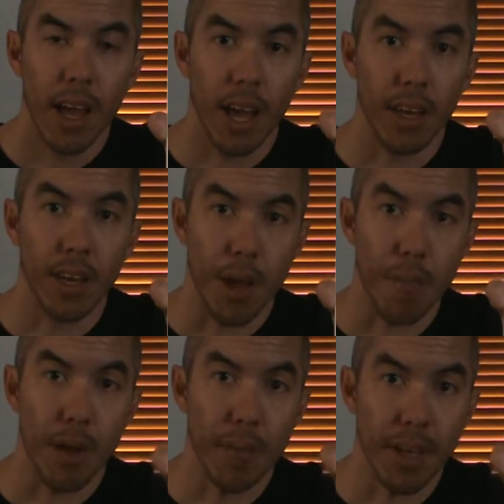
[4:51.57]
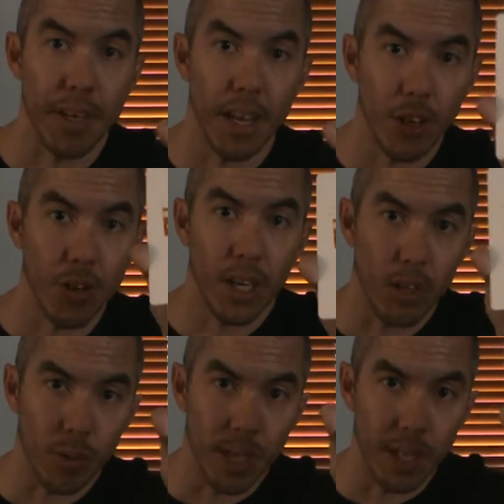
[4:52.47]
and that they might be in danger, and
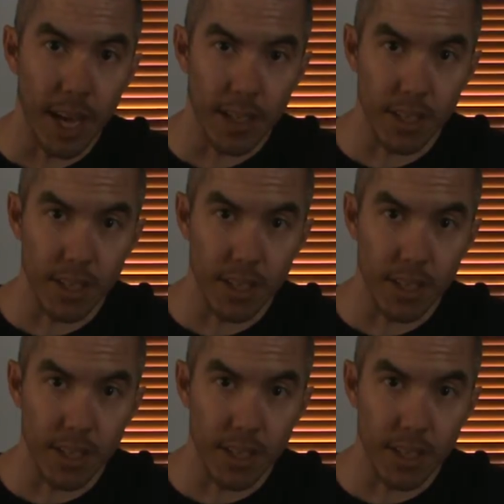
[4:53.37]
that's what the guys